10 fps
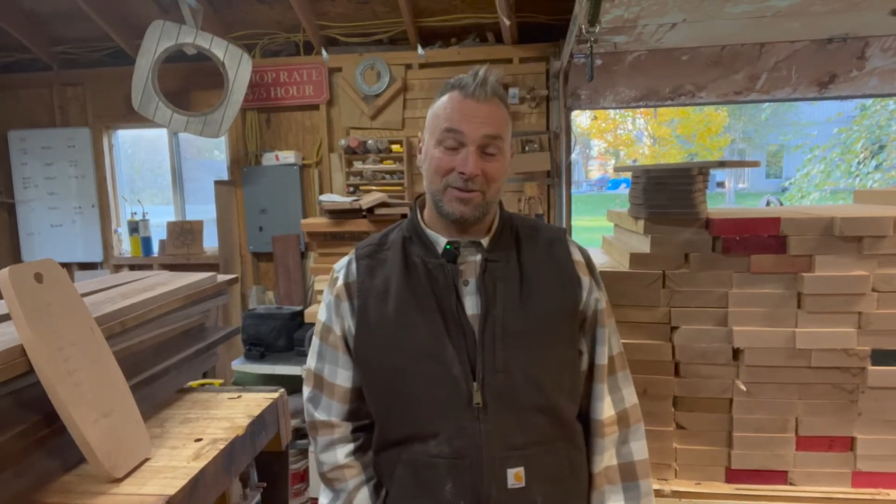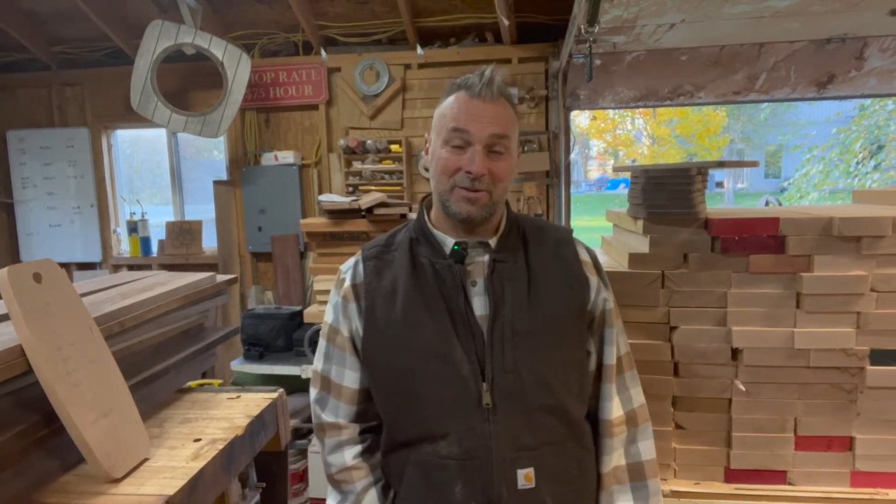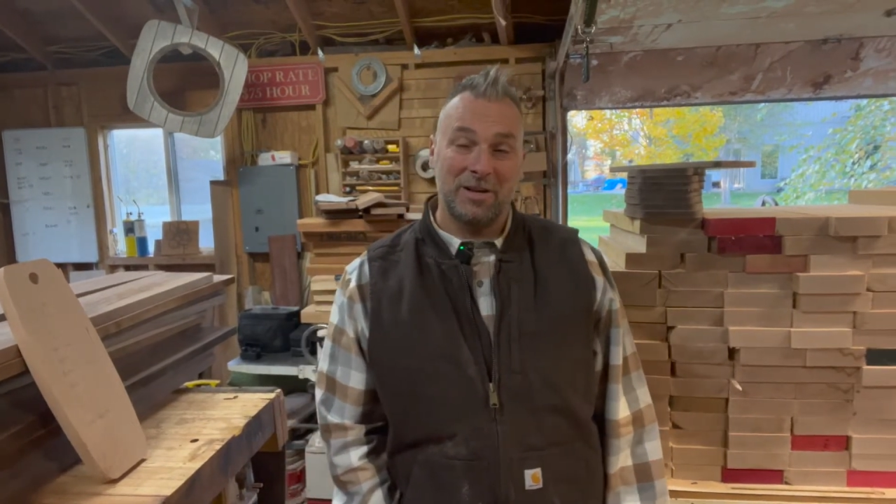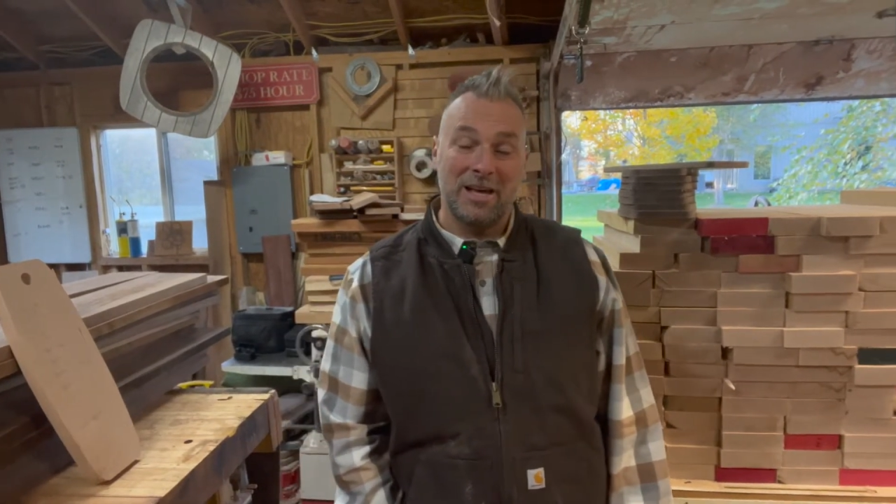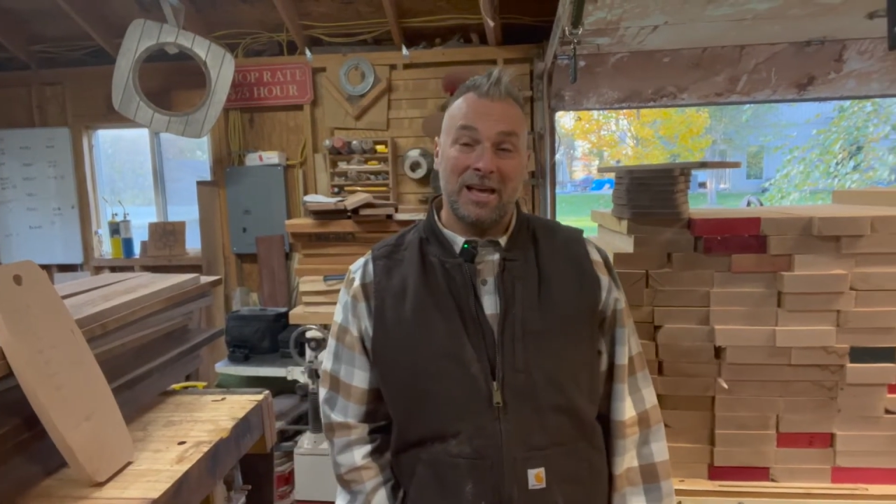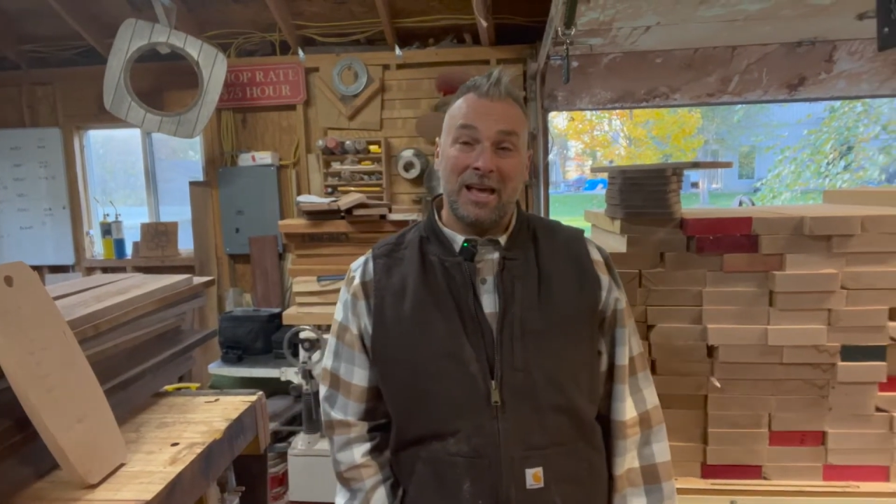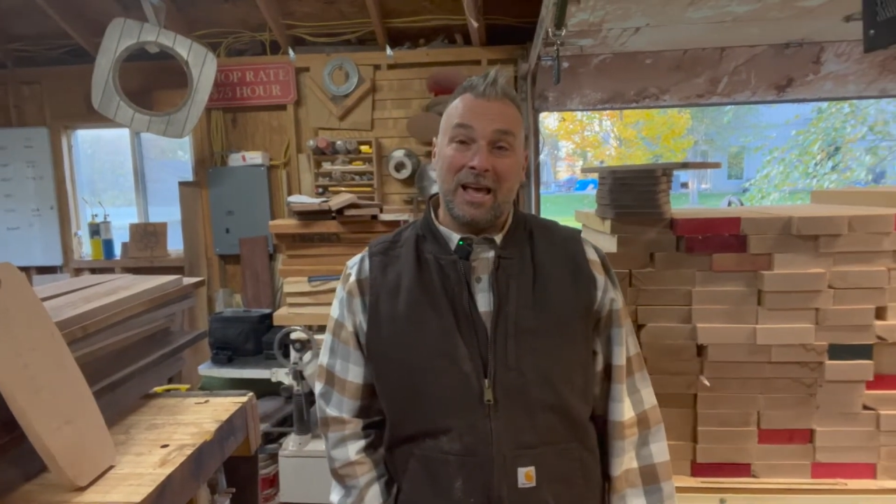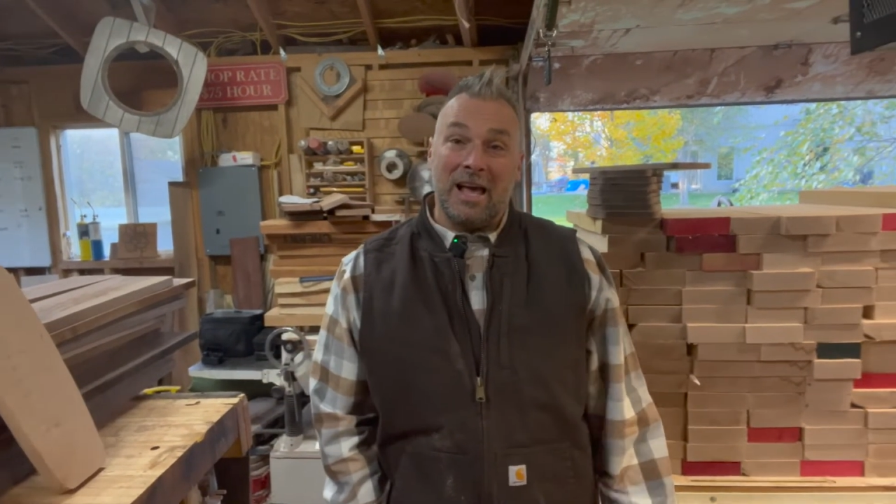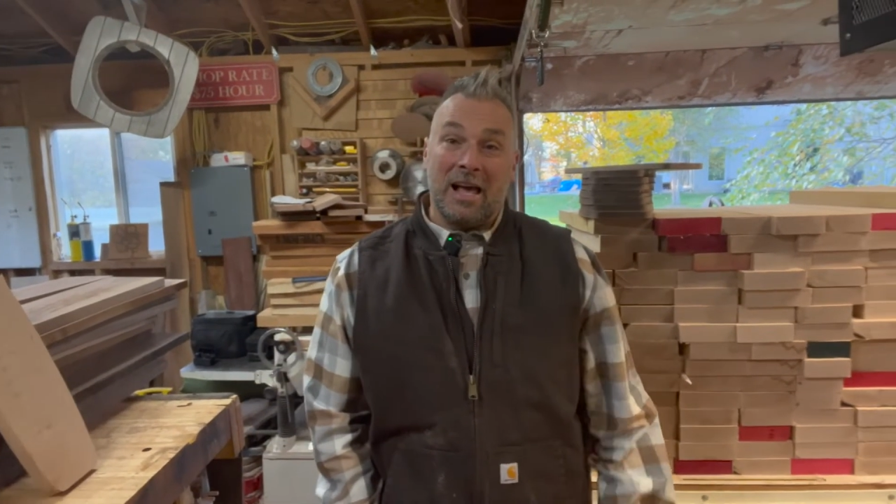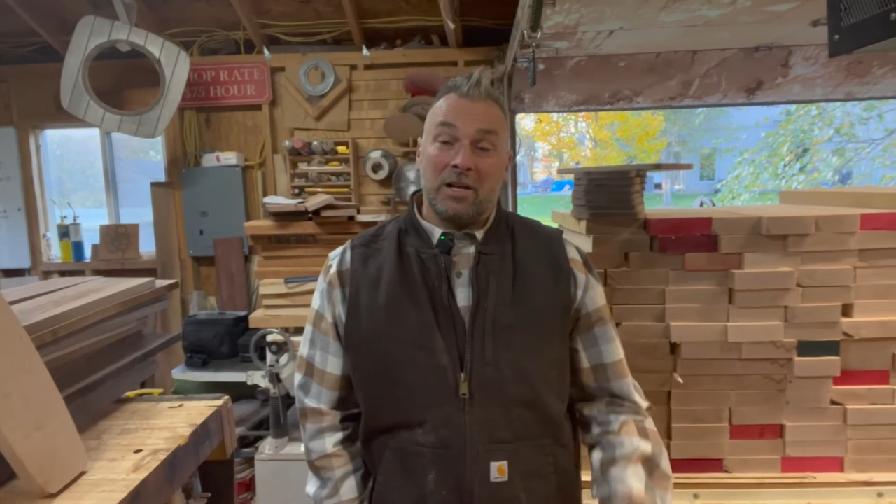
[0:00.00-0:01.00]
So
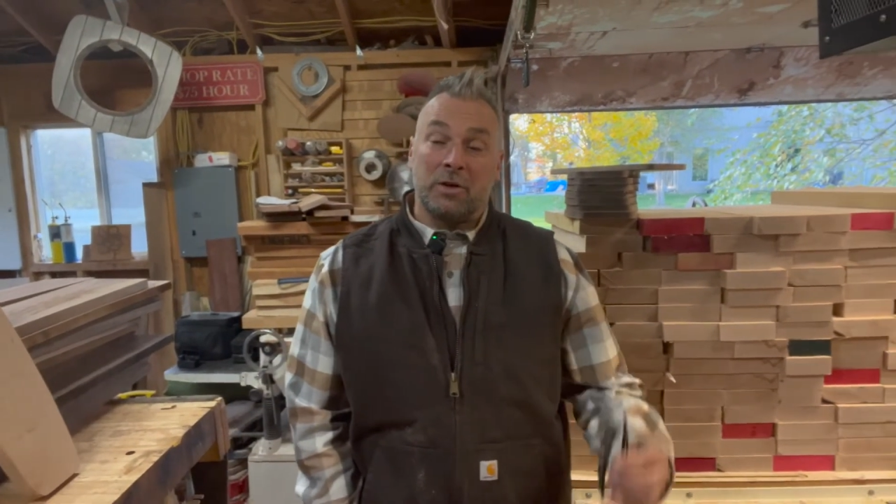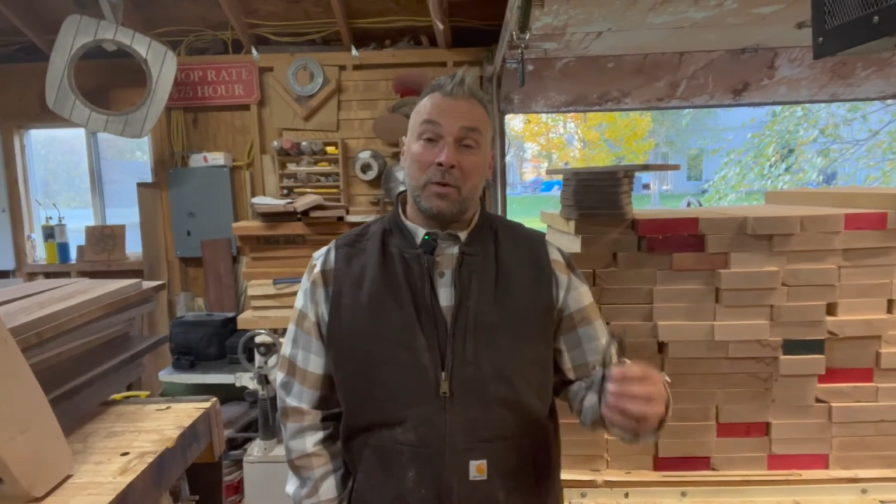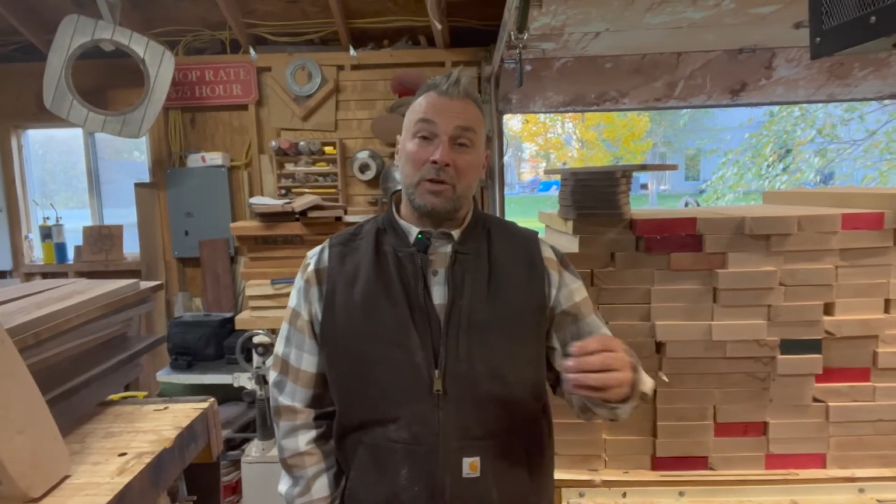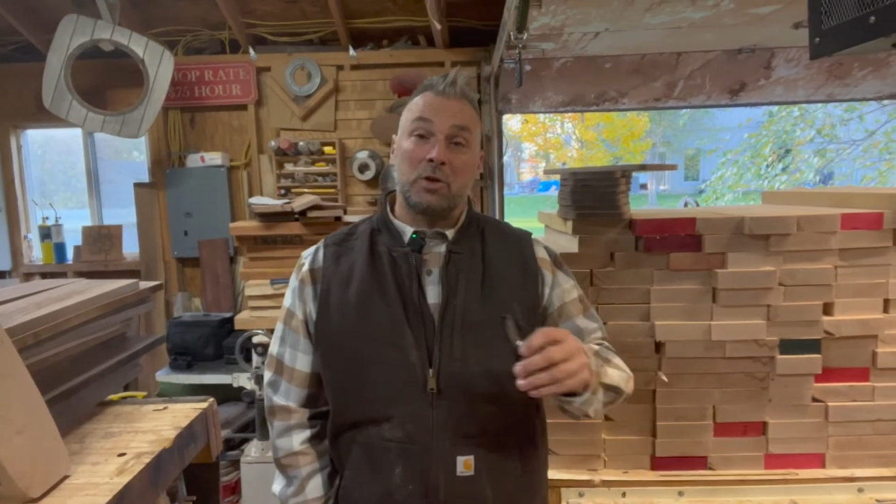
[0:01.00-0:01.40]
anyway,